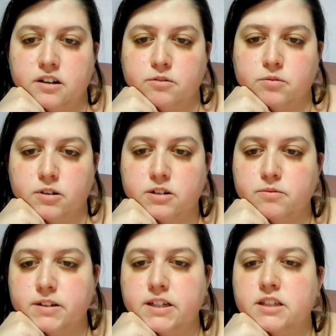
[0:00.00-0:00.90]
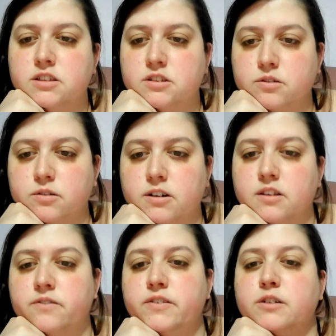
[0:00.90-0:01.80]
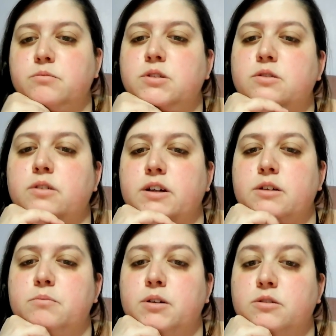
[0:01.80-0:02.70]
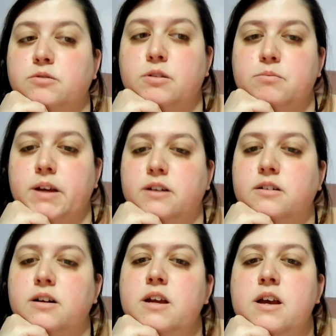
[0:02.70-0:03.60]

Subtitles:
Award-winning score, the film score composed with Michael